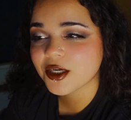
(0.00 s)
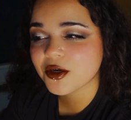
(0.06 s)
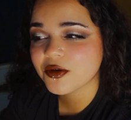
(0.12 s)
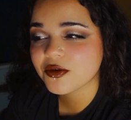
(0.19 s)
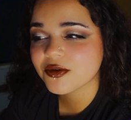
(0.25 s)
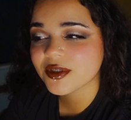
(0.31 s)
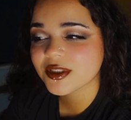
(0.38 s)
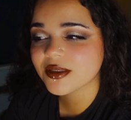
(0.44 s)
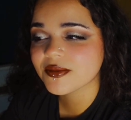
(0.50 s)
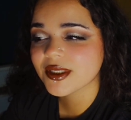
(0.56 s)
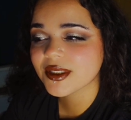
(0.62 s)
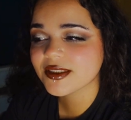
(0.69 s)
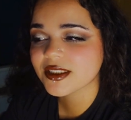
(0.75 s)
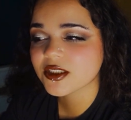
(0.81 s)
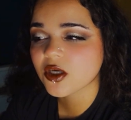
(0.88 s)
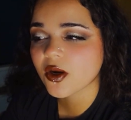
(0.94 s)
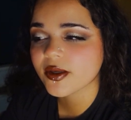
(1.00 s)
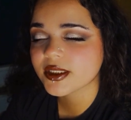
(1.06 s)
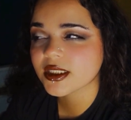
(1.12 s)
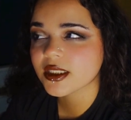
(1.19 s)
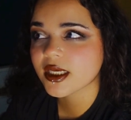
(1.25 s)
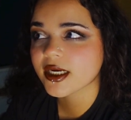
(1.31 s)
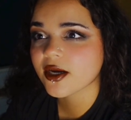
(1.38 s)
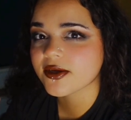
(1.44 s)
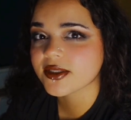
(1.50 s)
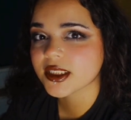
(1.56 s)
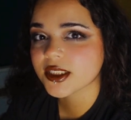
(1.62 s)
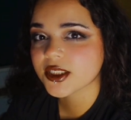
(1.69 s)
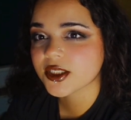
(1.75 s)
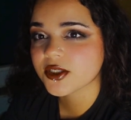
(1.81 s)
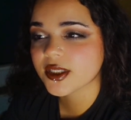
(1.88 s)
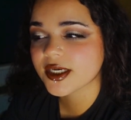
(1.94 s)
you know sometimes it's hard to like
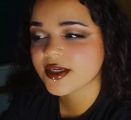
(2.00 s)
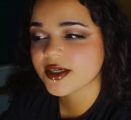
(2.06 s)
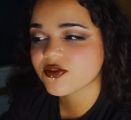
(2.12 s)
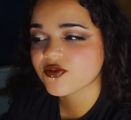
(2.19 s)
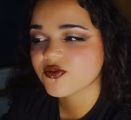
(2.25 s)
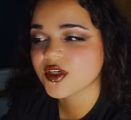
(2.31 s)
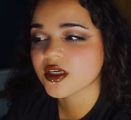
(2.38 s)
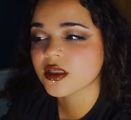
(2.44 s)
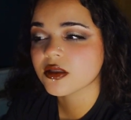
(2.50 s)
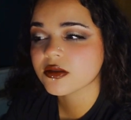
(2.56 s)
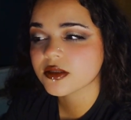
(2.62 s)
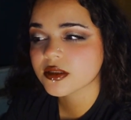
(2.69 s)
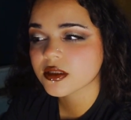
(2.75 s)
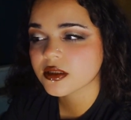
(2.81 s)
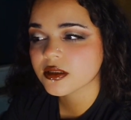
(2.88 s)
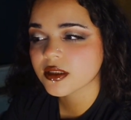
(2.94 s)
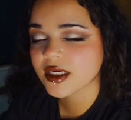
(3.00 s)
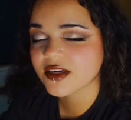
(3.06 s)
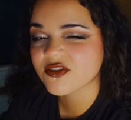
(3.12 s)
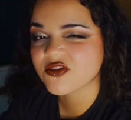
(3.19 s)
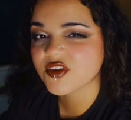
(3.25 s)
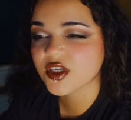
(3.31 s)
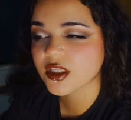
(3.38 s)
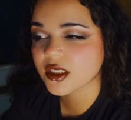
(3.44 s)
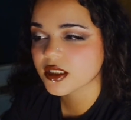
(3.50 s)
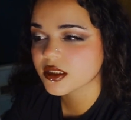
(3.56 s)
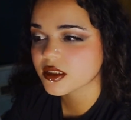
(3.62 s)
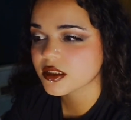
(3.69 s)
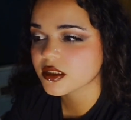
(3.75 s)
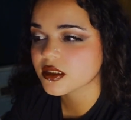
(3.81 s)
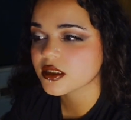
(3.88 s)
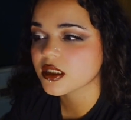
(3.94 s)
articulate feels like
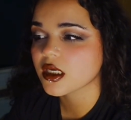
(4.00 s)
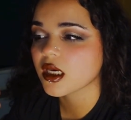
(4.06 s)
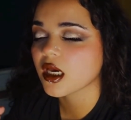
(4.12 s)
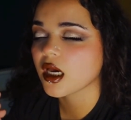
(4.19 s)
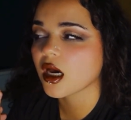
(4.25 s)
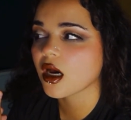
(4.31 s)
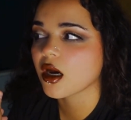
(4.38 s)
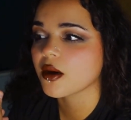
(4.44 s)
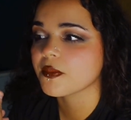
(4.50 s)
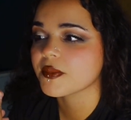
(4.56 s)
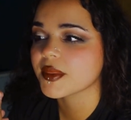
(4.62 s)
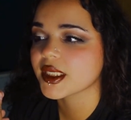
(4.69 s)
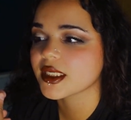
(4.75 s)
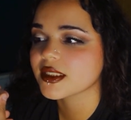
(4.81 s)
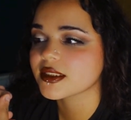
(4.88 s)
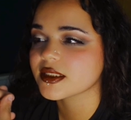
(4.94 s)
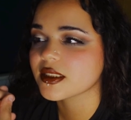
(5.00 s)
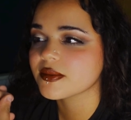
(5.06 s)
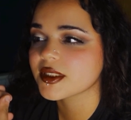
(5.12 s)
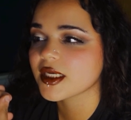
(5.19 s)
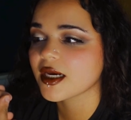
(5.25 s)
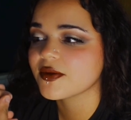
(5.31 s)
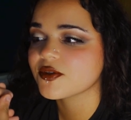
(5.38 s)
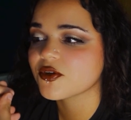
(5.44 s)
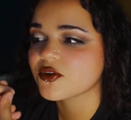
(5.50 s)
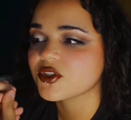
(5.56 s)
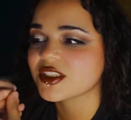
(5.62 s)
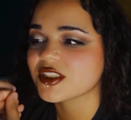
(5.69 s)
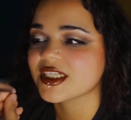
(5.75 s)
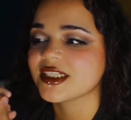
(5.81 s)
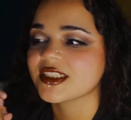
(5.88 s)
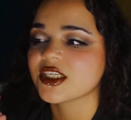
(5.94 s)
feelings um, because sometimes there are
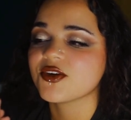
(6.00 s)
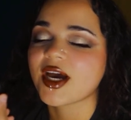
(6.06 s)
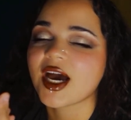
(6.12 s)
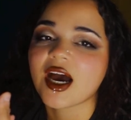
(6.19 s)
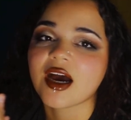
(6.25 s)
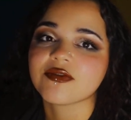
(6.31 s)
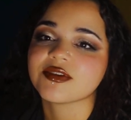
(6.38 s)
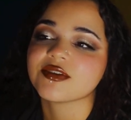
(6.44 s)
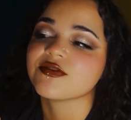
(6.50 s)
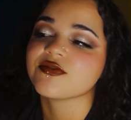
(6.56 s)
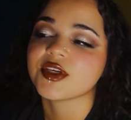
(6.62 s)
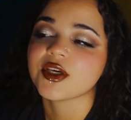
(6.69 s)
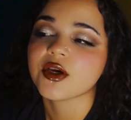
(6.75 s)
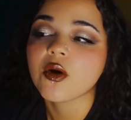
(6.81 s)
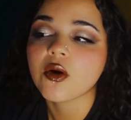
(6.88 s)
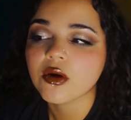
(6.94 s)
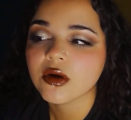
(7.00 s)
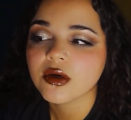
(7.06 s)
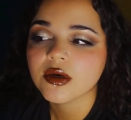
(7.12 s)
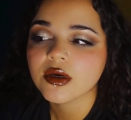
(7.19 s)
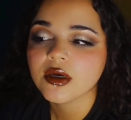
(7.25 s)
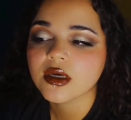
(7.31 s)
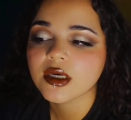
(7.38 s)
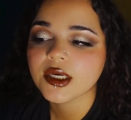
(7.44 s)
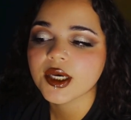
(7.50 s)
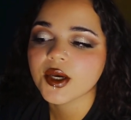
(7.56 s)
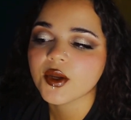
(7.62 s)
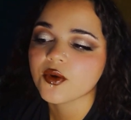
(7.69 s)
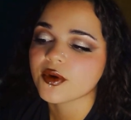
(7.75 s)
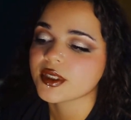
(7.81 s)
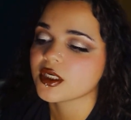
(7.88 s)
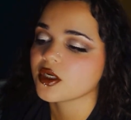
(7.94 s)
just things that you have to feel
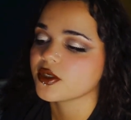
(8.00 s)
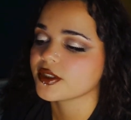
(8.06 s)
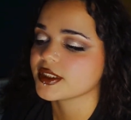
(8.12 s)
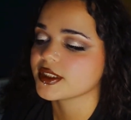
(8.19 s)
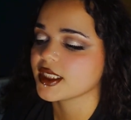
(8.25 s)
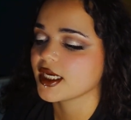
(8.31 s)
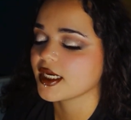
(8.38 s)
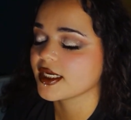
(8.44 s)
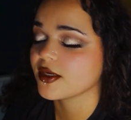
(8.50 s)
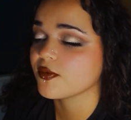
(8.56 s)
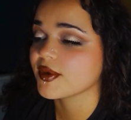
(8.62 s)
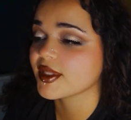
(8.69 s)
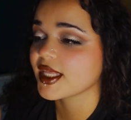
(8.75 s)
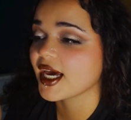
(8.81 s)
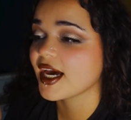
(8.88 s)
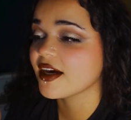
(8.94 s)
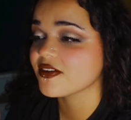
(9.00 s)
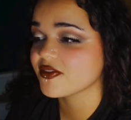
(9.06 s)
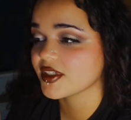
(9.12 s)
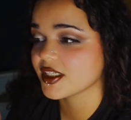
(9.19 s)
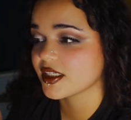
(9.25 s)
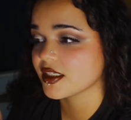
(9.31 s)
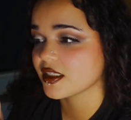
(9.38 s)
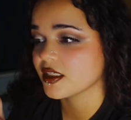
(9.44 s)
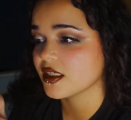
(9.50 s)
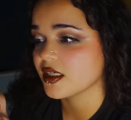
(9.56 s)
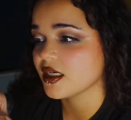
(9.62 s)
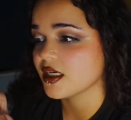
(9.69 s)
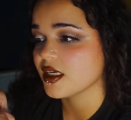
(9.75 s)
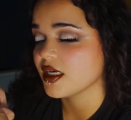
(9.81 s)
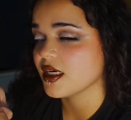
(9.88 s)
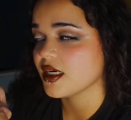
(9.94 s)
in order to understand and with heaven
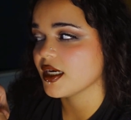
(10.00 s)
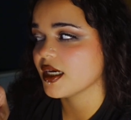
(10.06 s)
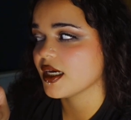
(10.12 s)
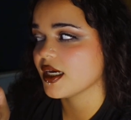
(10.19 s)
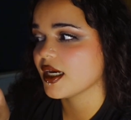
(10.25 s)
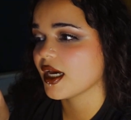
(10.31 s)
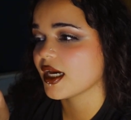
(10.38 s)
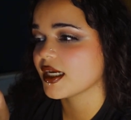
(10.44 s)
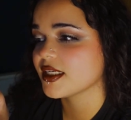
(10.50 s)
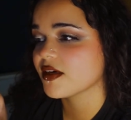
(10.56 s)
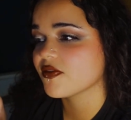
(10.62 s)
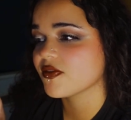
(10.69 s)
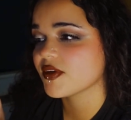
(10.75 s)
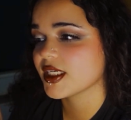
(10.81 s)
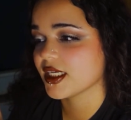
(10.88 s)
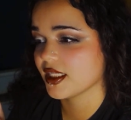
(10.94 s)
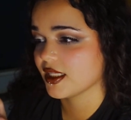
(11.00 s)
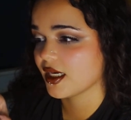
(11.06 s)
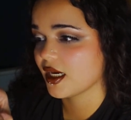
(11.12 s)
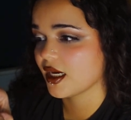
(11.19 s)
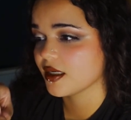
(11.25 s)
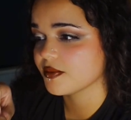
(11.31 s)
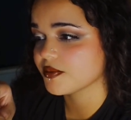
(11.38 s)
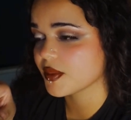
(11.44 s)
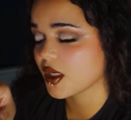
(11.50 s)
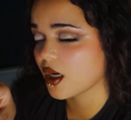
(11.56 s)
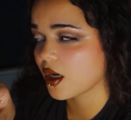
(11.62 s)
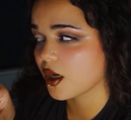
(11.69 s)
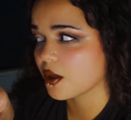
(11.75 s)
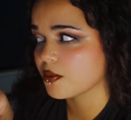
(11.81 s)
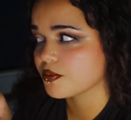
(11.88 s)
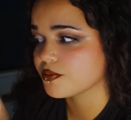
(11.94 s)
i definitely get that
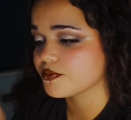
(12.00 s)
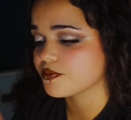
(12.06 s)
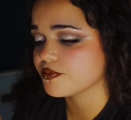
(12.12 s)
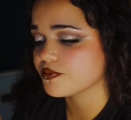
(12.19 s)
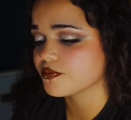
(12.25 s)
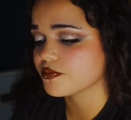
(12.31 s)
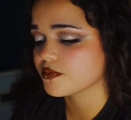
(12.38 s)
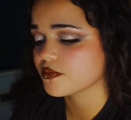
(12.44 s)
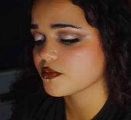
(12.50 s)
um,